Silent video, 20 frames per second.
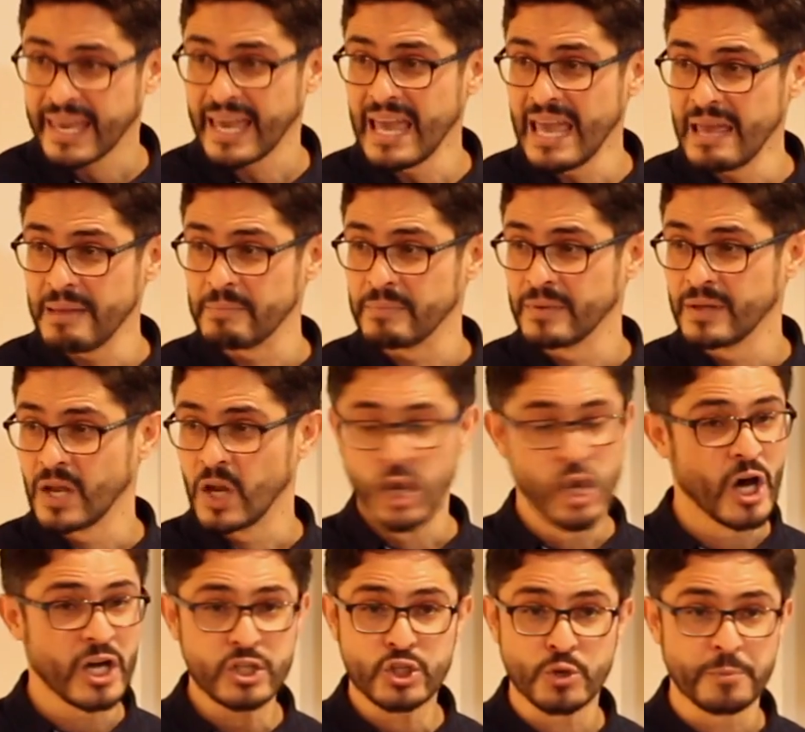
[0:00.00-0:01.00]
came,
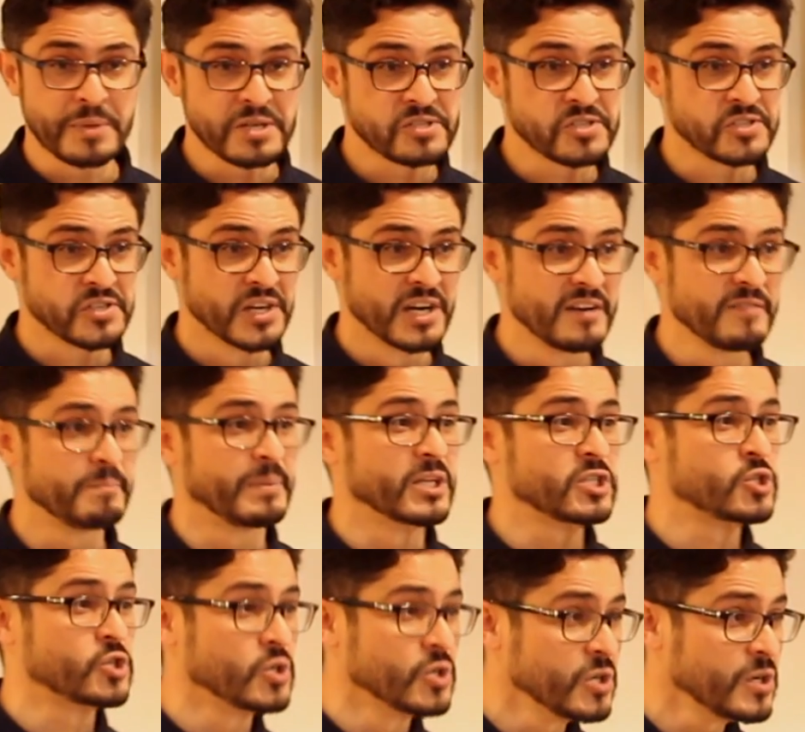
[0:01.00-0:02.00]
not to be served,
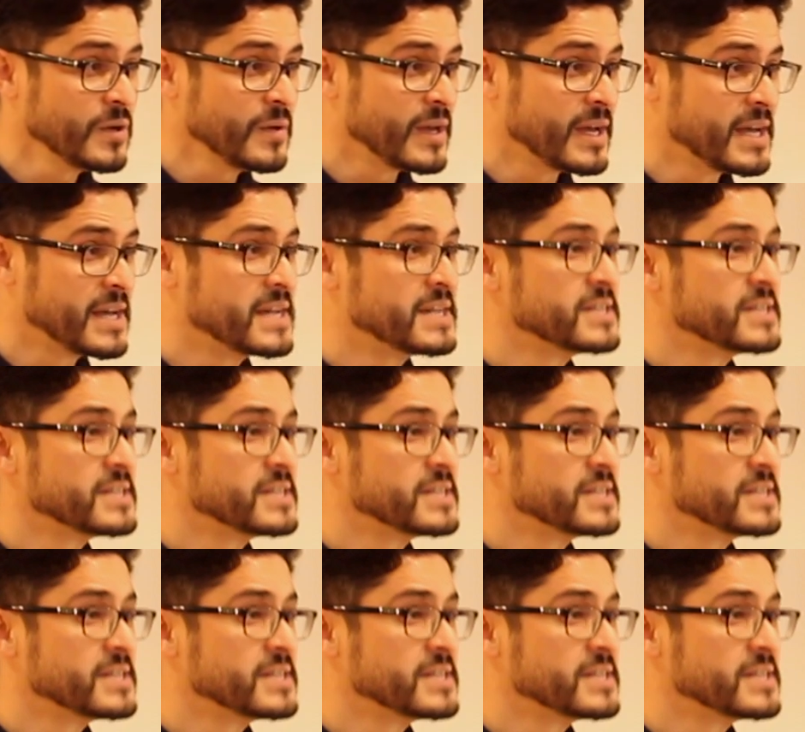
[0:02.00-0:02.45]
but to